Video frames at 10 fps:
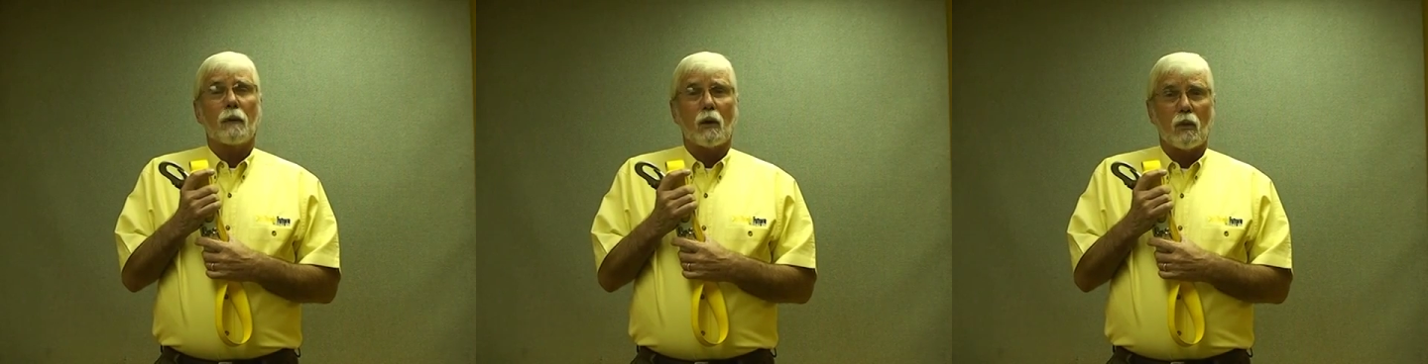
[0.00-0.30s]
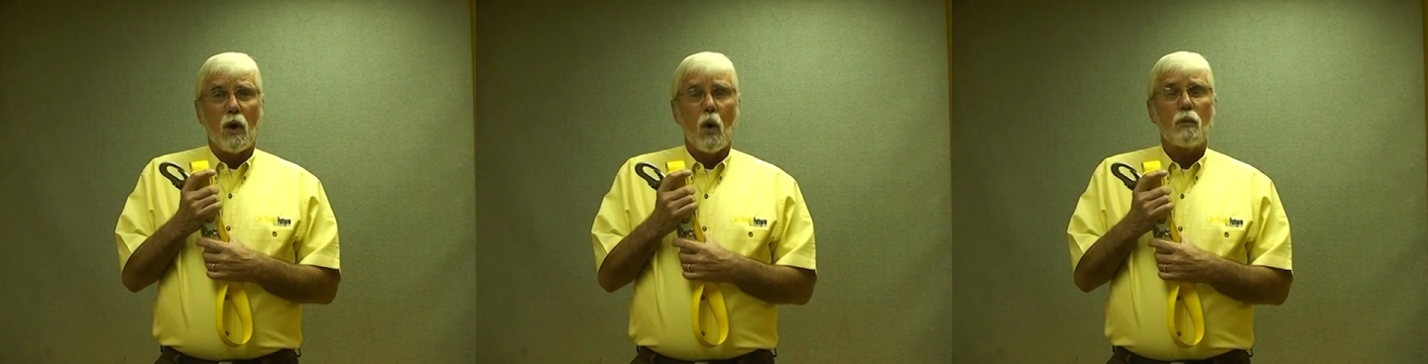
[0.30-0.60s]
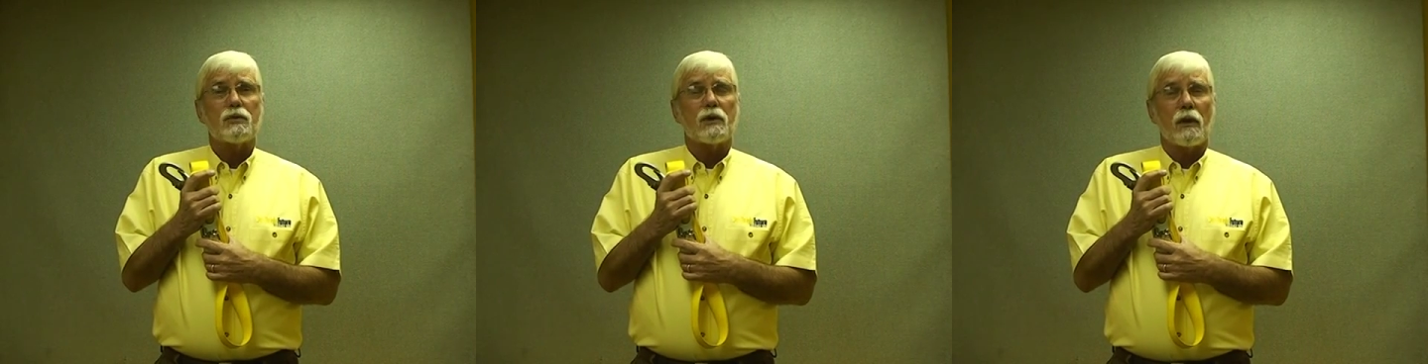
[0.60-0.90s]

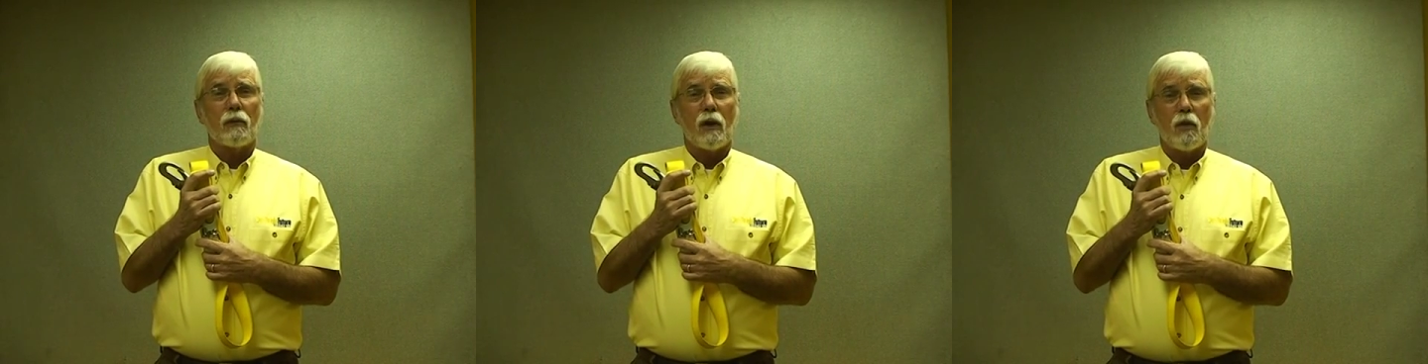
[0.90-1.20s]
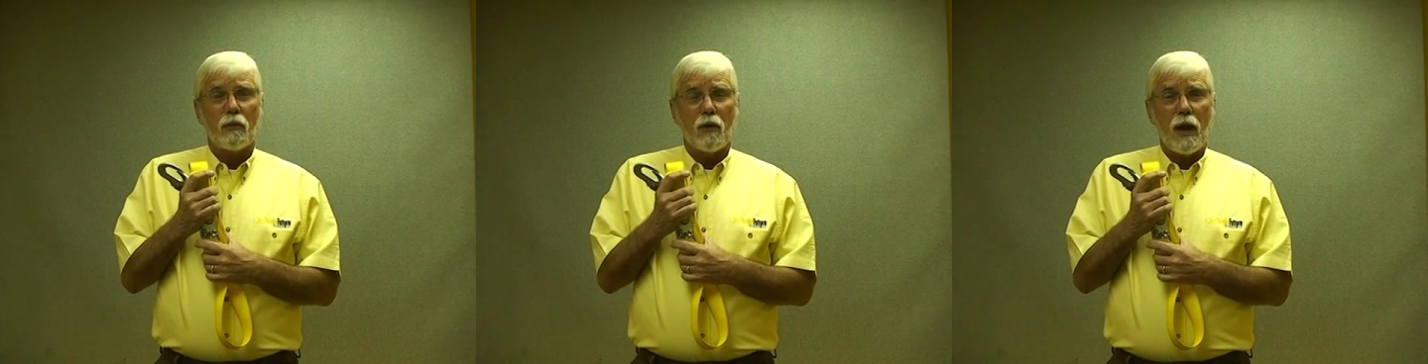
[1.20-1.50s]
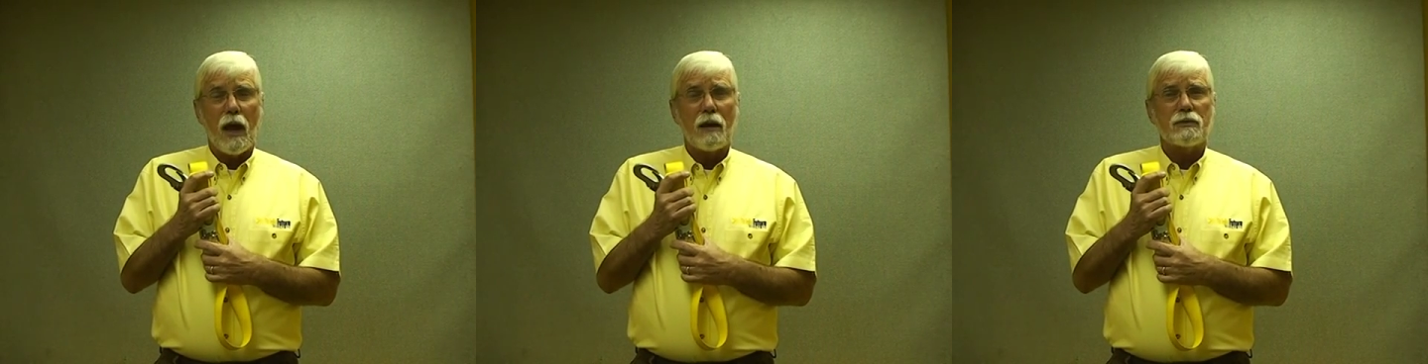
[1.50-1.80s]
ropes and rope
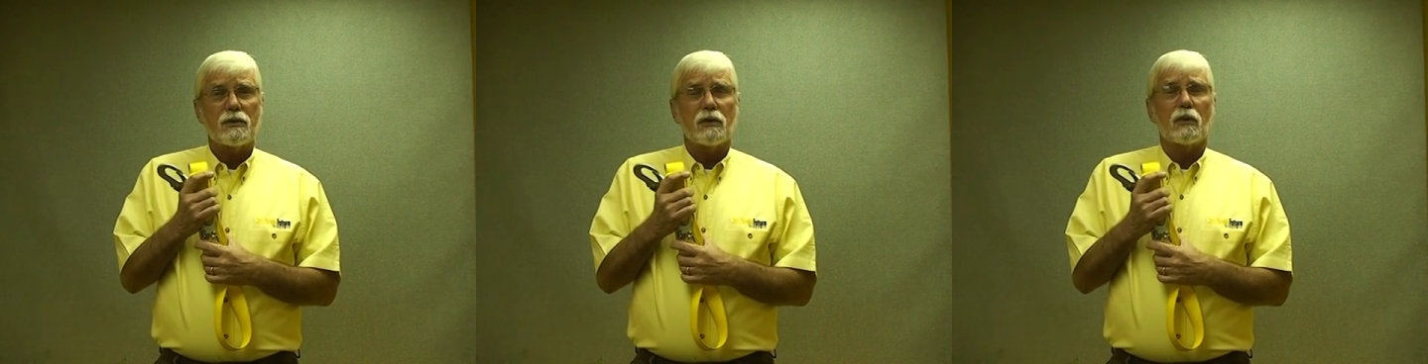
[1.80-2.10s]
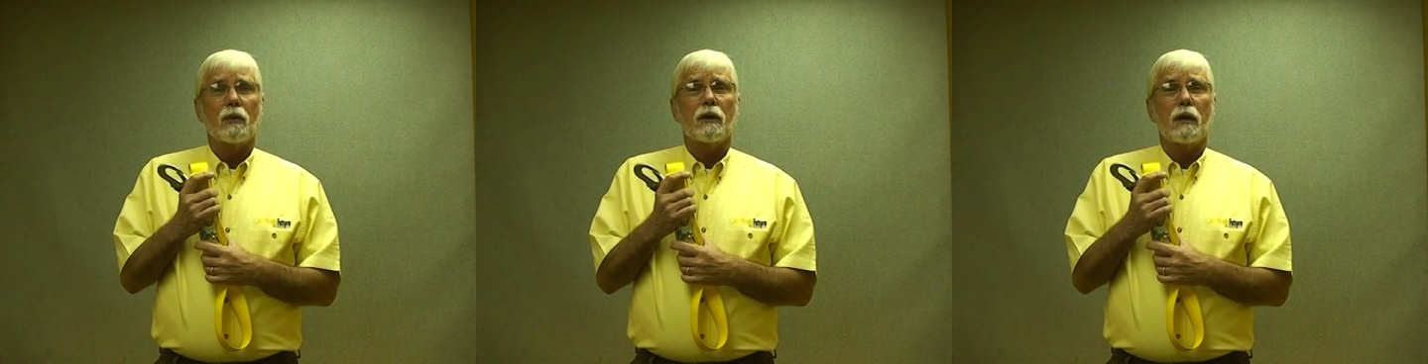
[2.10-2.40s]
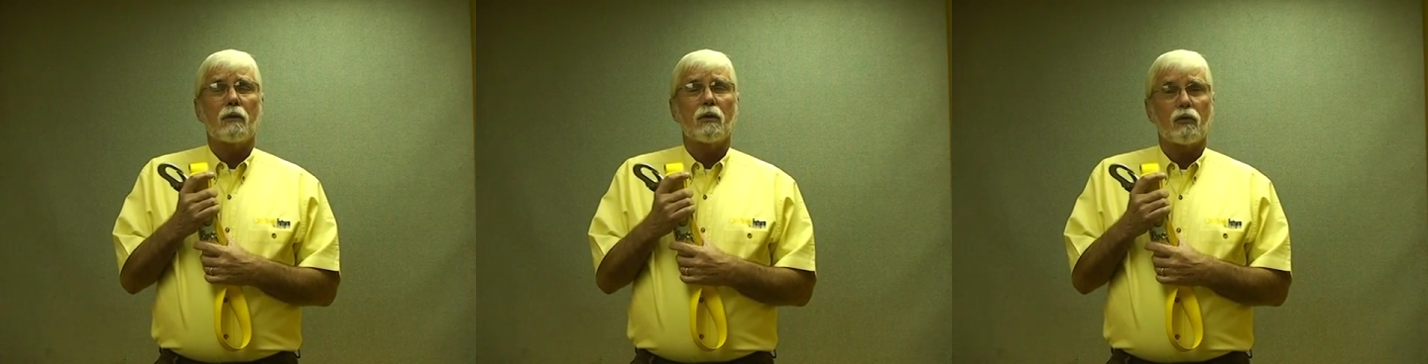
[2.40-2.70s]
grabs? Do we
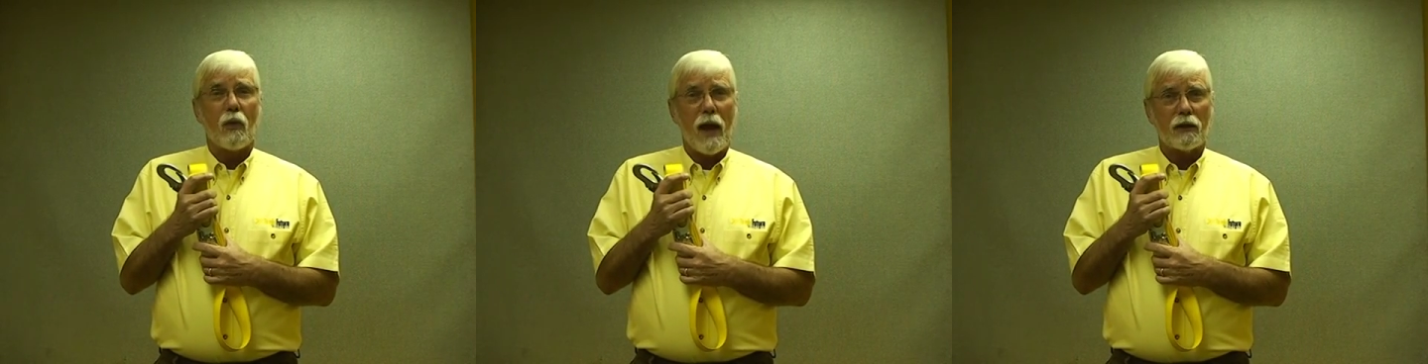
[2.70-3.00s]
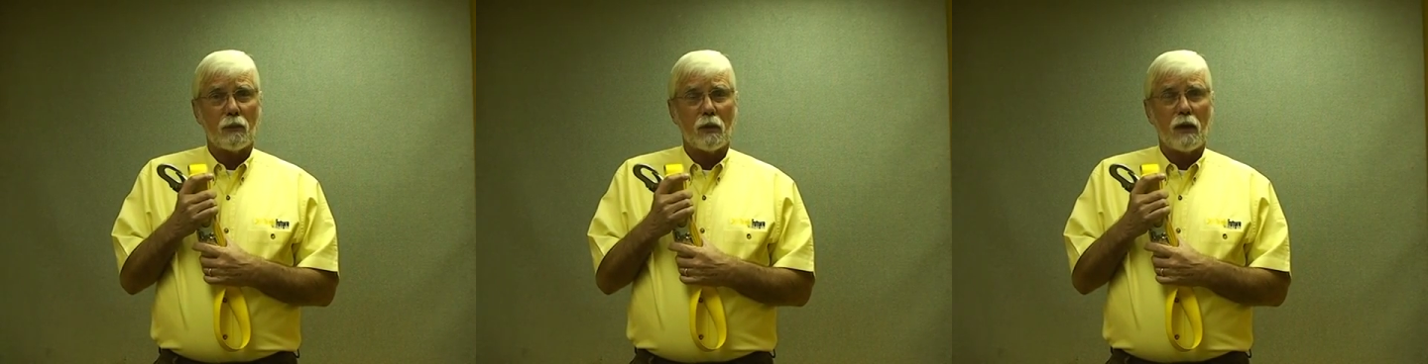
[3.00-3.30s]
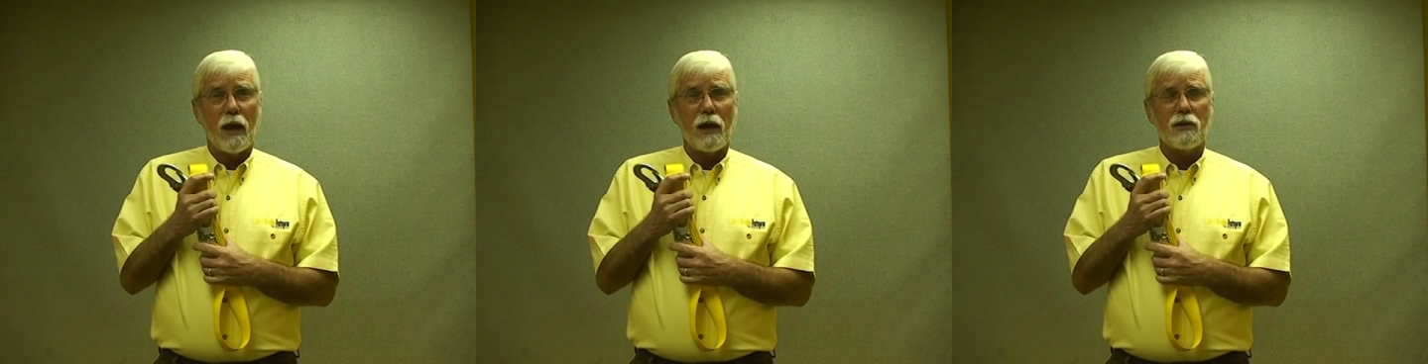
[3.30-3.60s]
need retractable
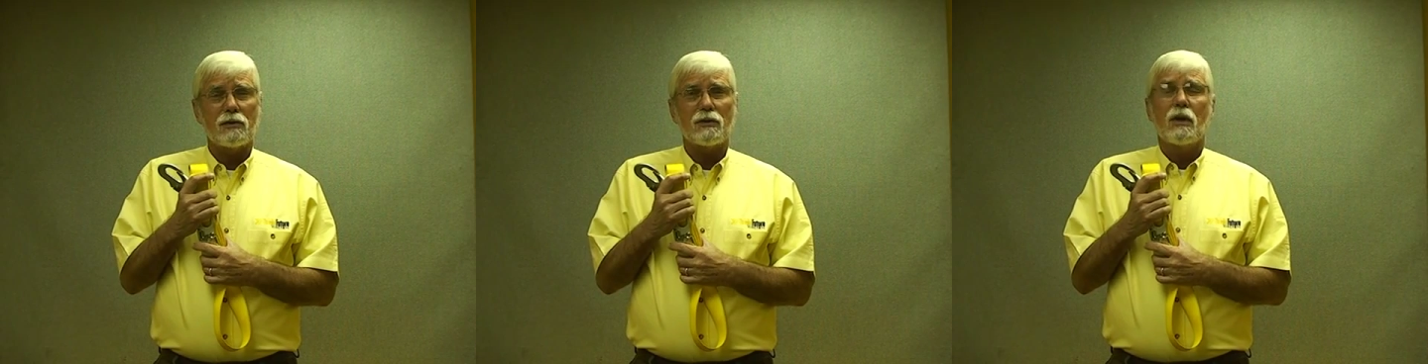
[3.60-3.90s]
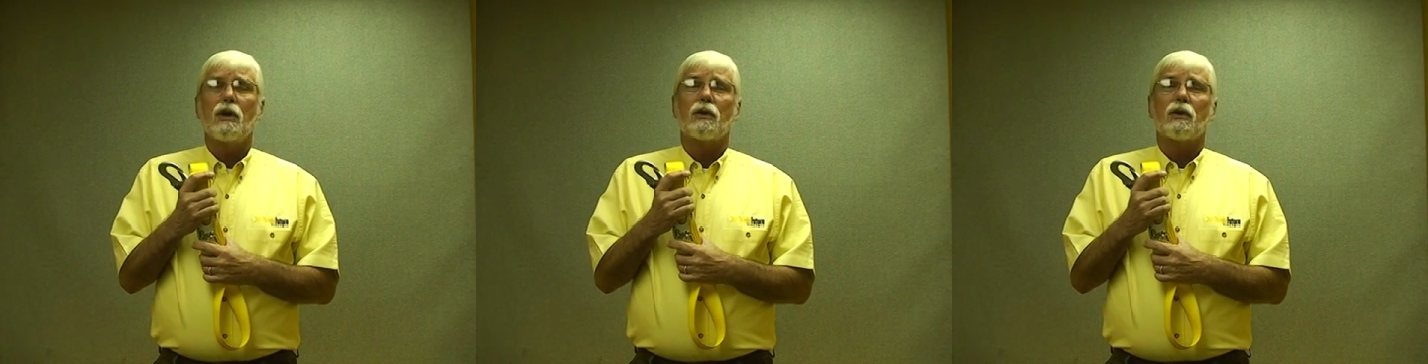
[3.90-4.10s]
lanyards?